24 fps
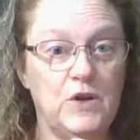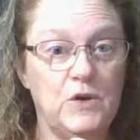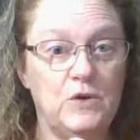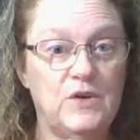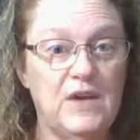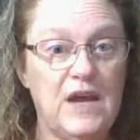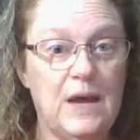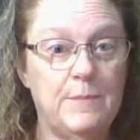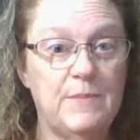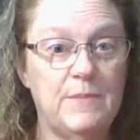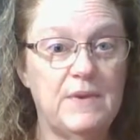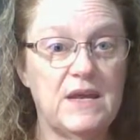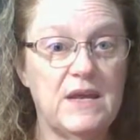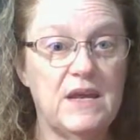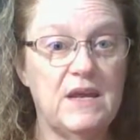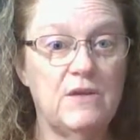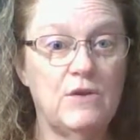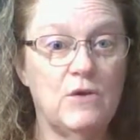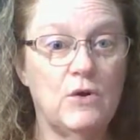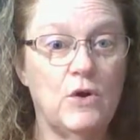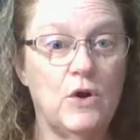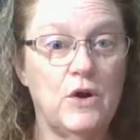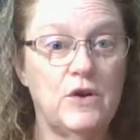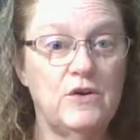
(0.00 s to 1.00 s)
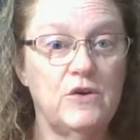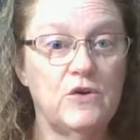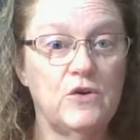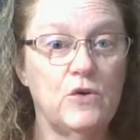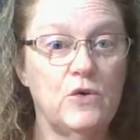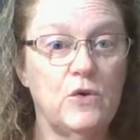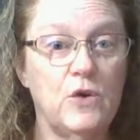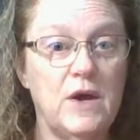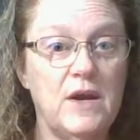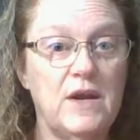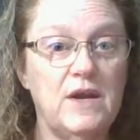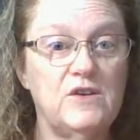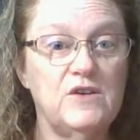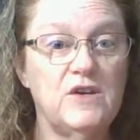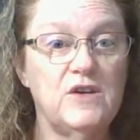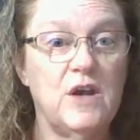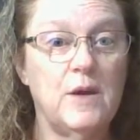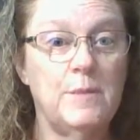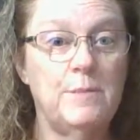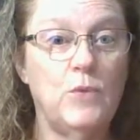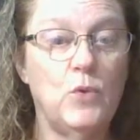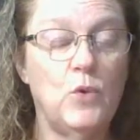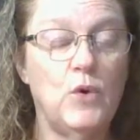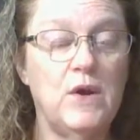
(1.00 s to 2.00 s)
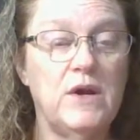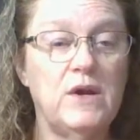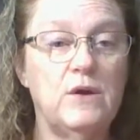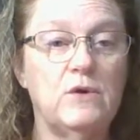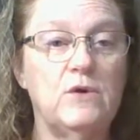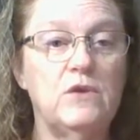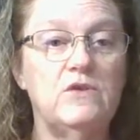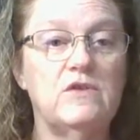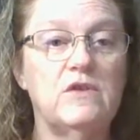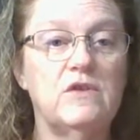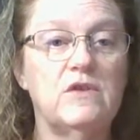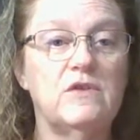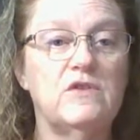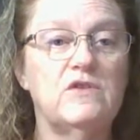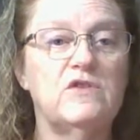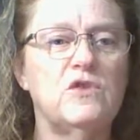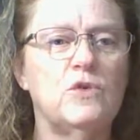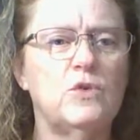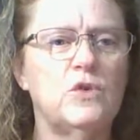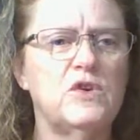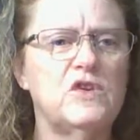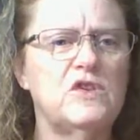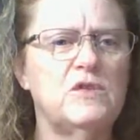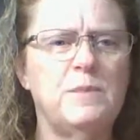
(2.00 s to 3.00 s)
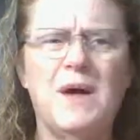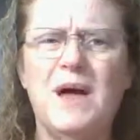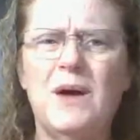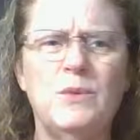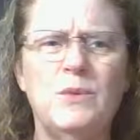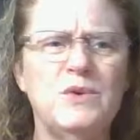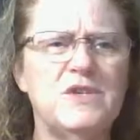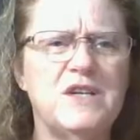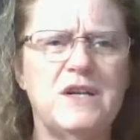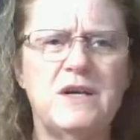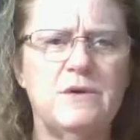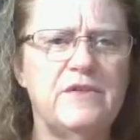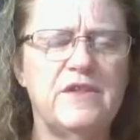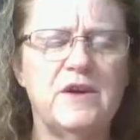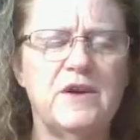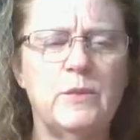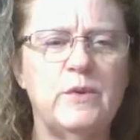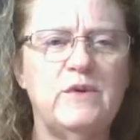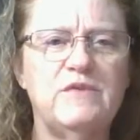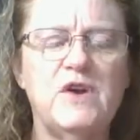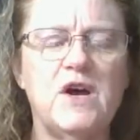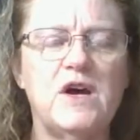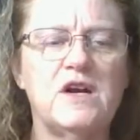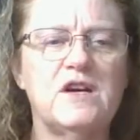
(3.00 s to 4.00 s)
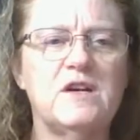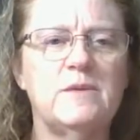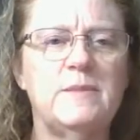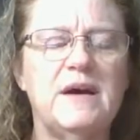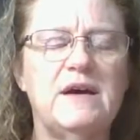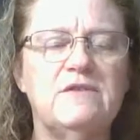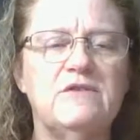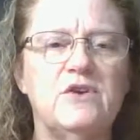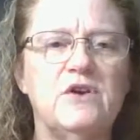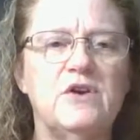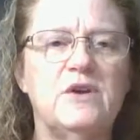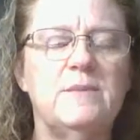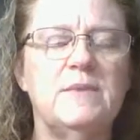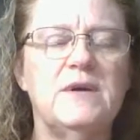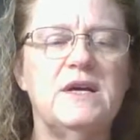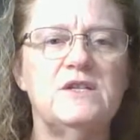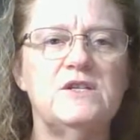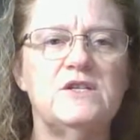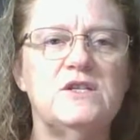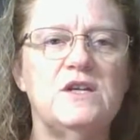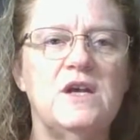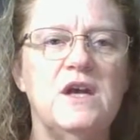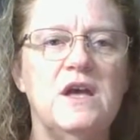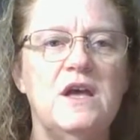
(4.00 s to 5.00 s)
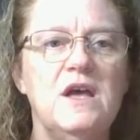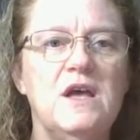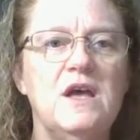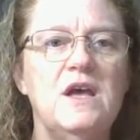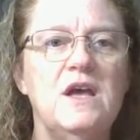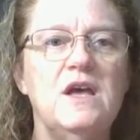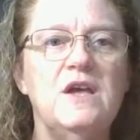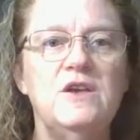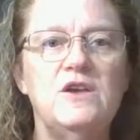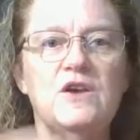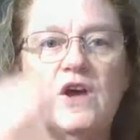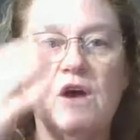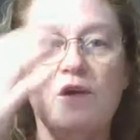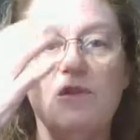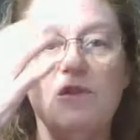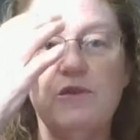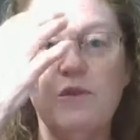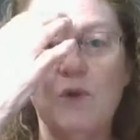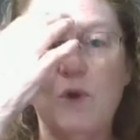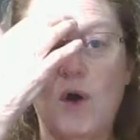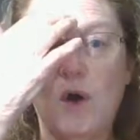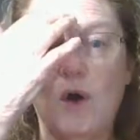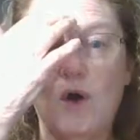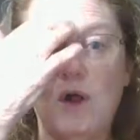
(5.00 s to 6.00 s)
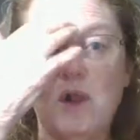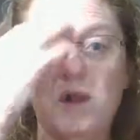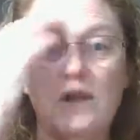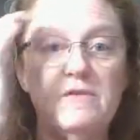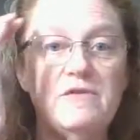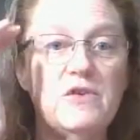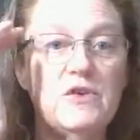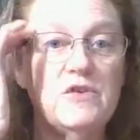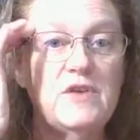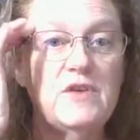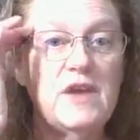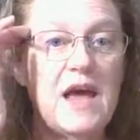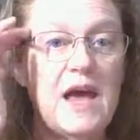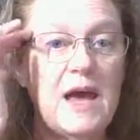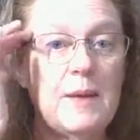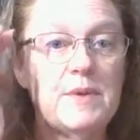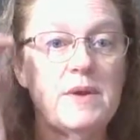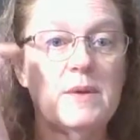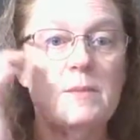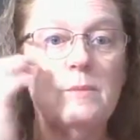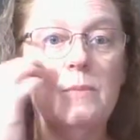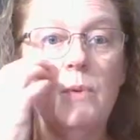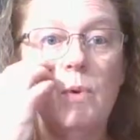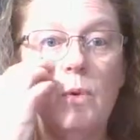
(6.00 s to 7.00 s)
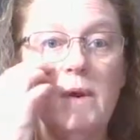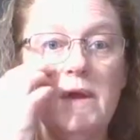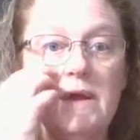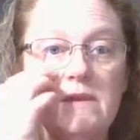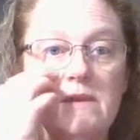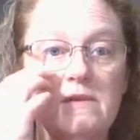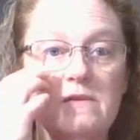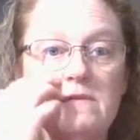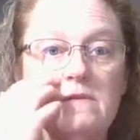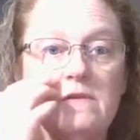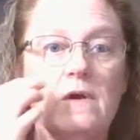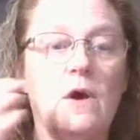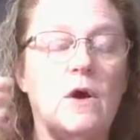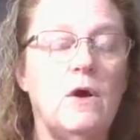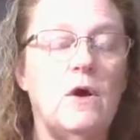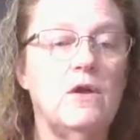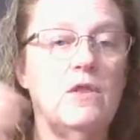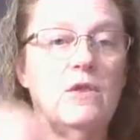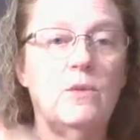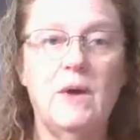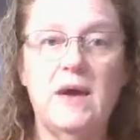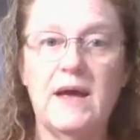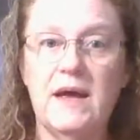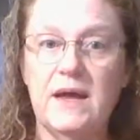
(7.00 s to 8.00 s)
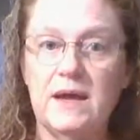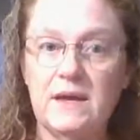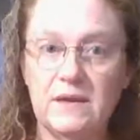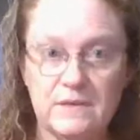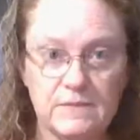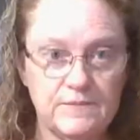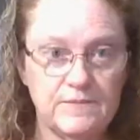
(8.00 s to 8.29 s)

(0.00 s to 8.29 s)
tapping either on your karate chop point or using the sore spot, which I don't think we've talked about very much. You go through all of your tapping points all the way.